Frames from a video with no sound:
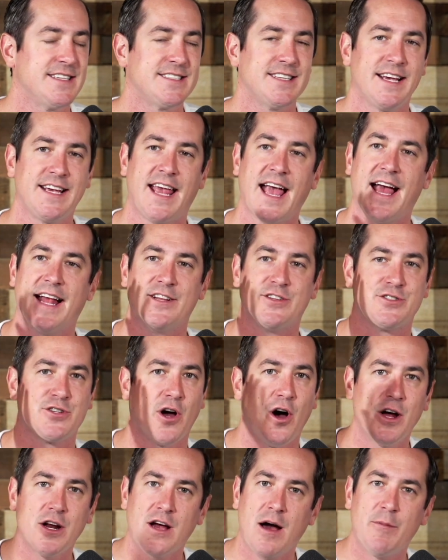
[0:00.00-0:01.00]
again,
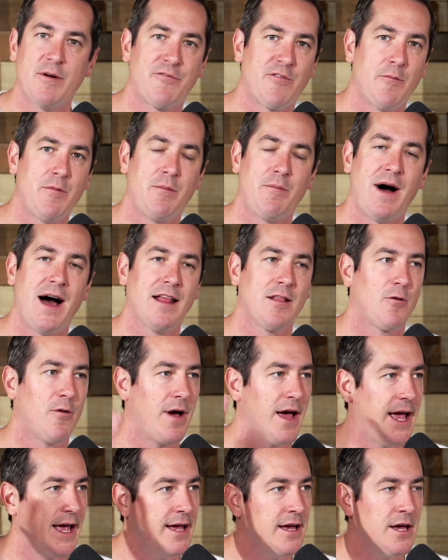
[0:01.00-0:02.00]
saw it coming from a mile
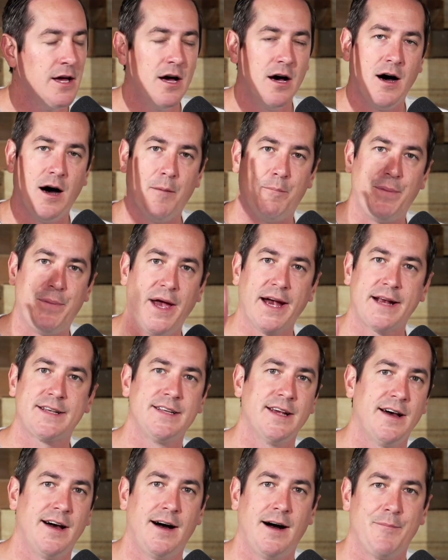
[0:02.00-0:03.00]
away,
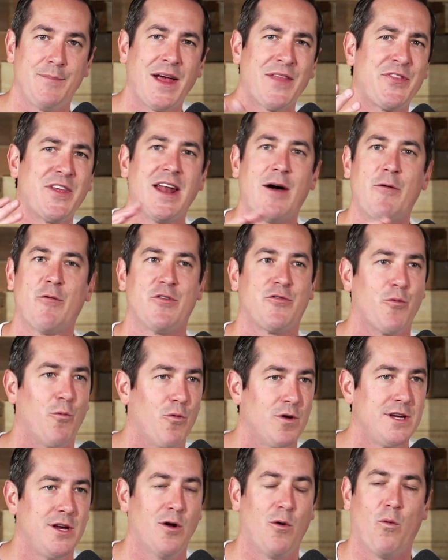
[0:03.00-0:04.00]
picked, not that I was,
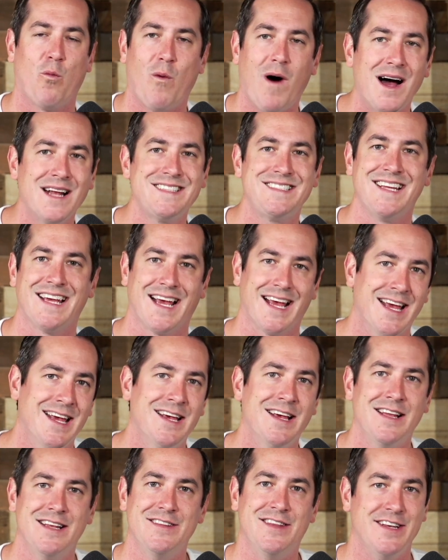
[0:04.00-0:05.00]
wanting
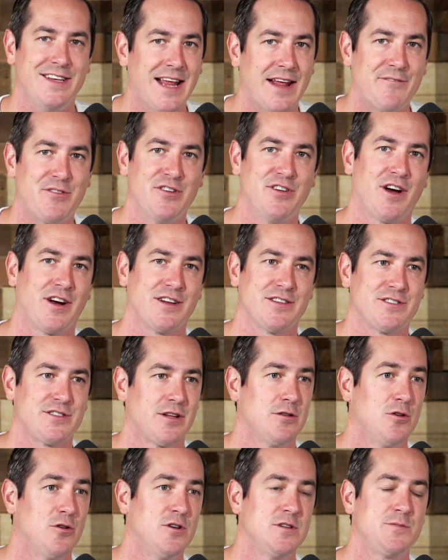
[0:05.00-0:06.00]
the Denver Nuggets
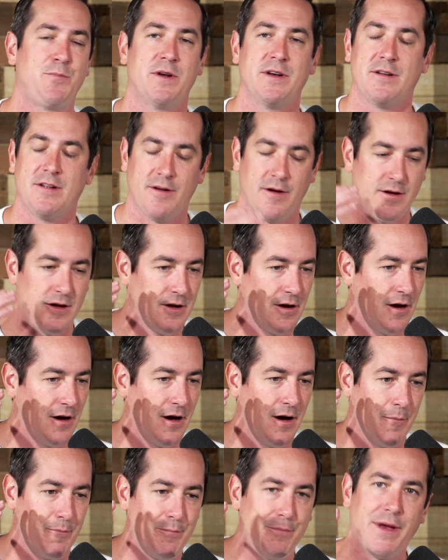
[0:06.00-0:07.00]
to lose,
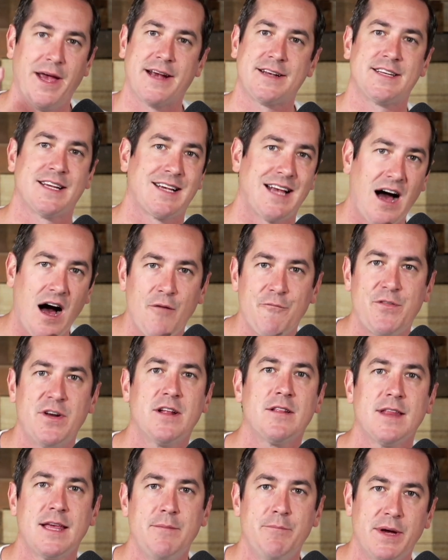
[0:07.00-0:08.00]
but picked
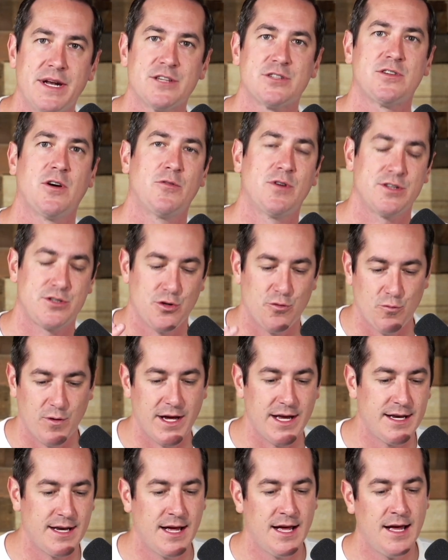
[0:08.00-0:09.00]
confidently Minnesota to
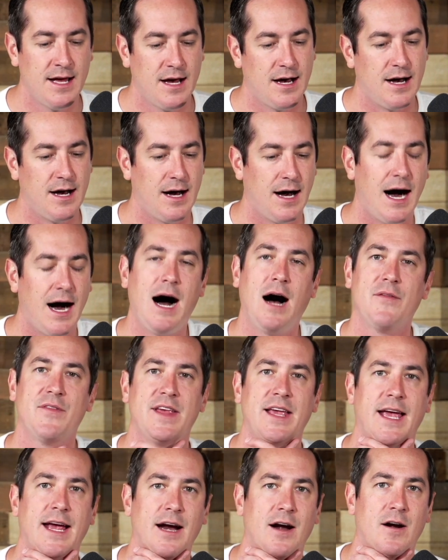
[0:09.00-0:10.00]
win on
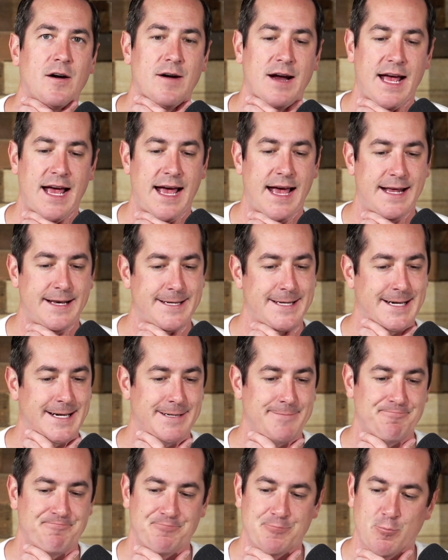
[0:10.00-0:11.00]
the air.
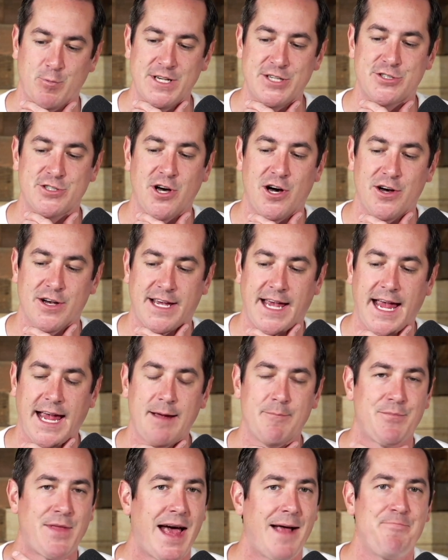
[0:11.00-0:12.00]
And we saw a
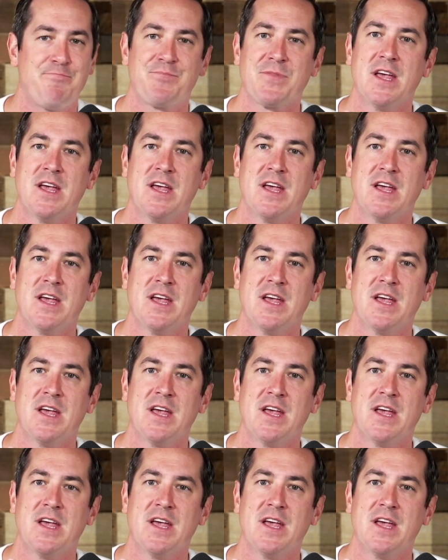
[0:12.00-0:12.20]
game that